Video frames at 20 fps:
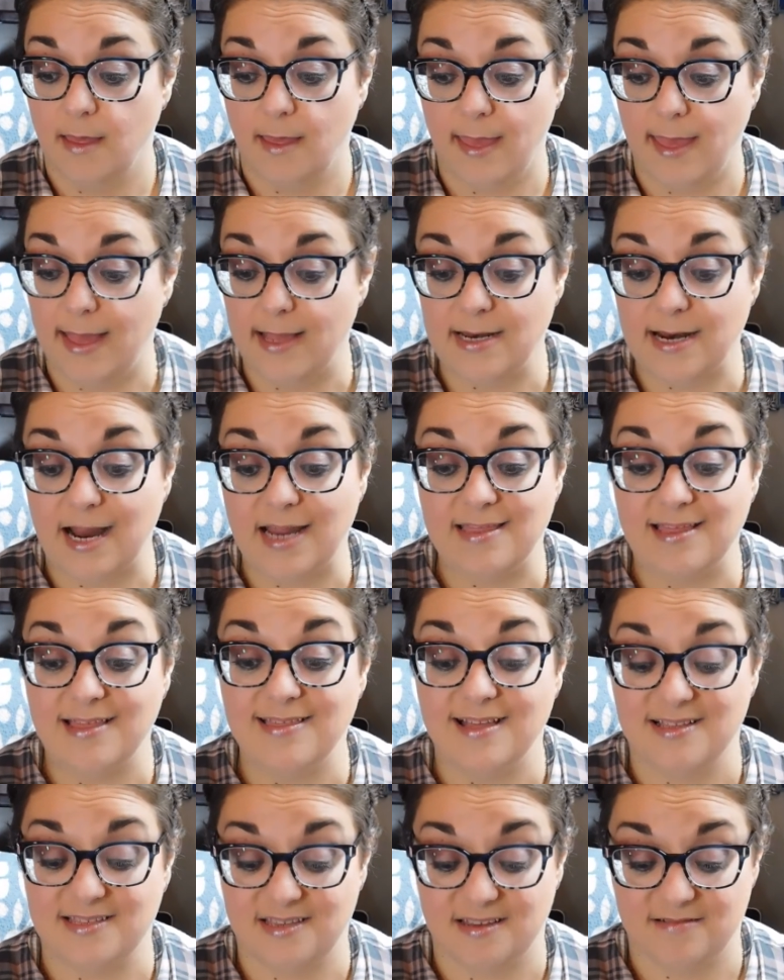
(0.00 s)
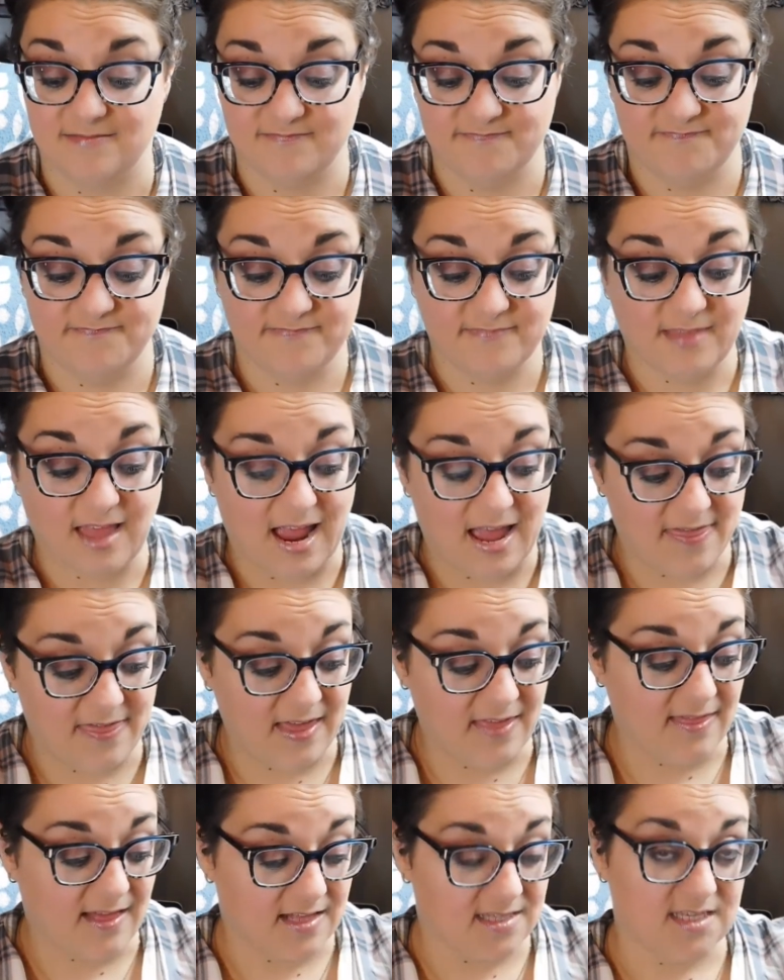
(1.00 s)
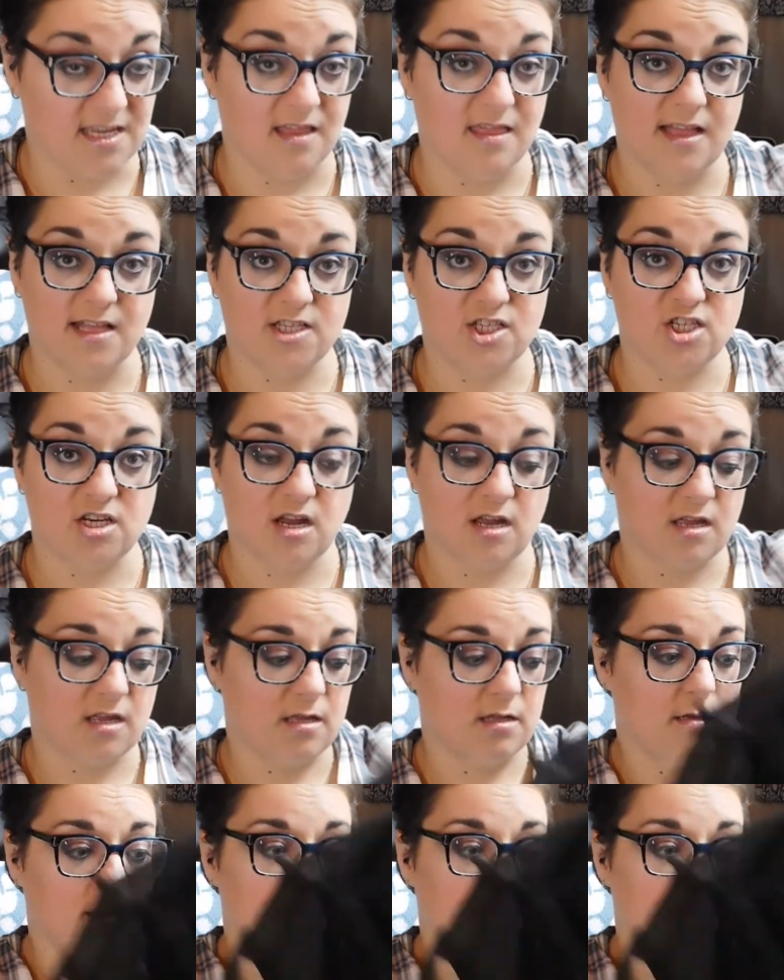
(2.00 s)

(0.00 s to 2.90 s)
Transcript: And I think that's it. I think that's it. Let's check.